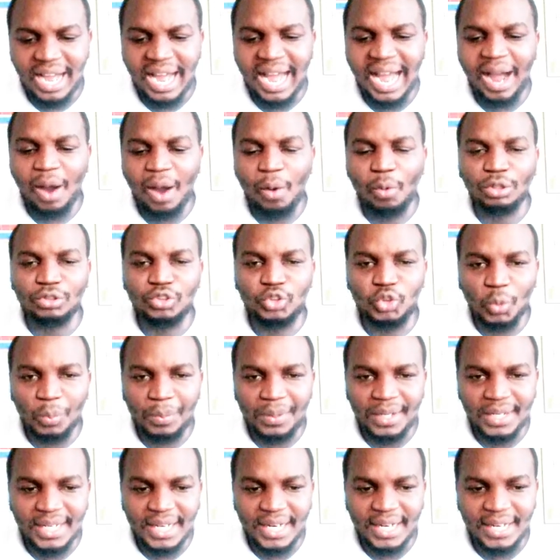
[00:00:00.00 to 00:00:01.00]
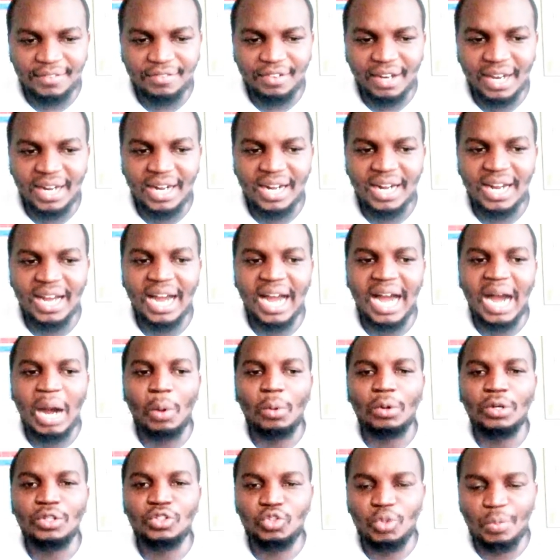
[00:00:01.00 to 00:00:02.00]
I want to be delivered. I
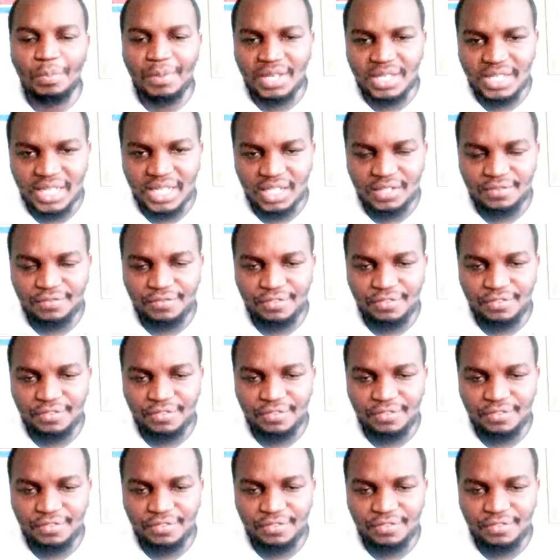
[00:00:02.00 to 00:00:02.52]
want to be set